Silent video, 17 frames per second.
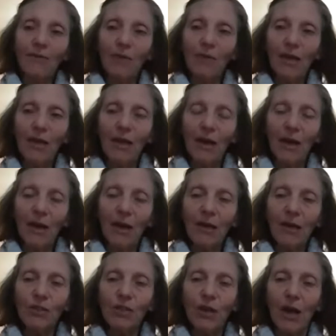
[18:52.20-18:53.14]
me here
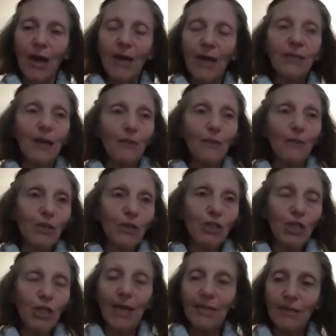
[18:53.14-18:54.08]
tonight. I
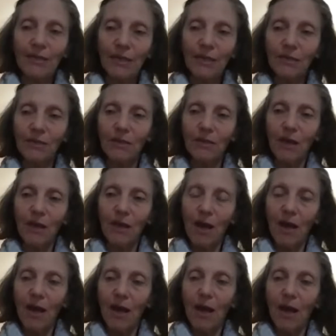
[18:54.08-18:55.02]
appreciate it.
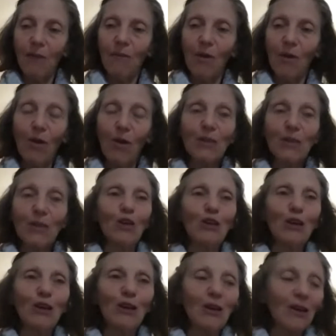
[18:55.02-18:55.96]
I was on
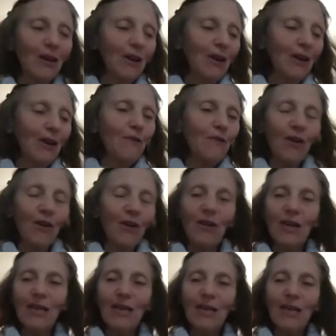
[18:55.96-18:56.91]
a
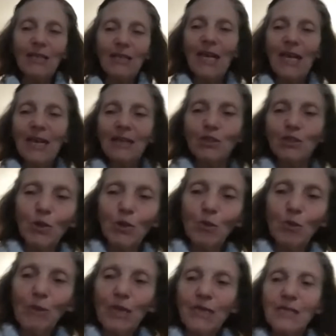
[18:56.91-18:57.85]
very intense
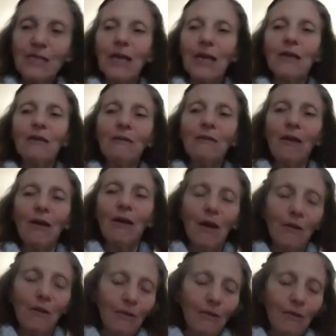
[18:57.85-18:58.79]
Zoom meeting
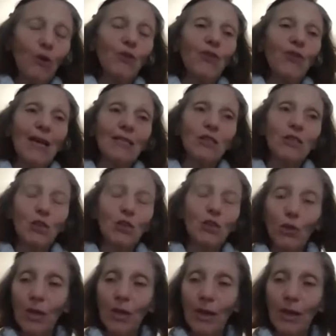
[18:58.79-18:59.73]
because as a
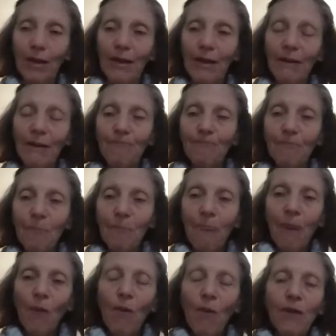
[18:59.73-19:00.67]
doula,
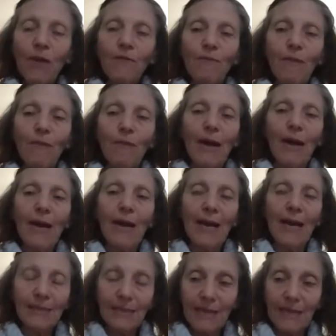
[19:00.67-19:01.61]
one of my
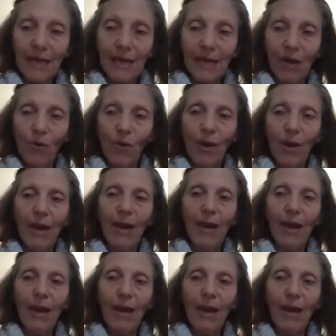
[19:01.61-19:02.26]
hats that I wear,